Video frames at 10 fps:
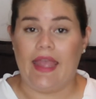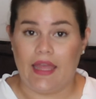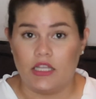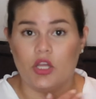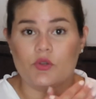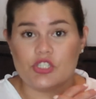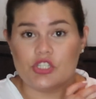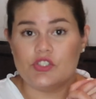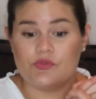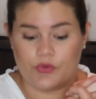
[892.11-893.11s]
hand
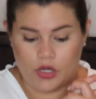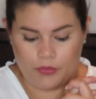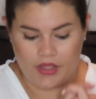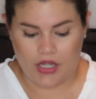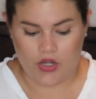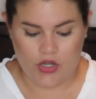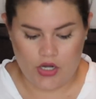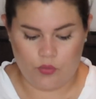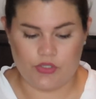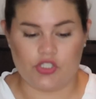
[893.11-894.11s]
lotions from there,
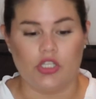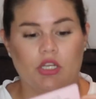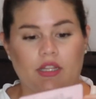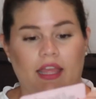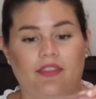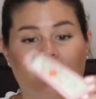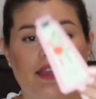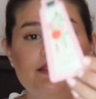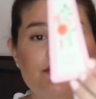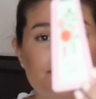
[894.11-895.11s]
which look like
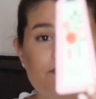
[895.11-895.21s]
this,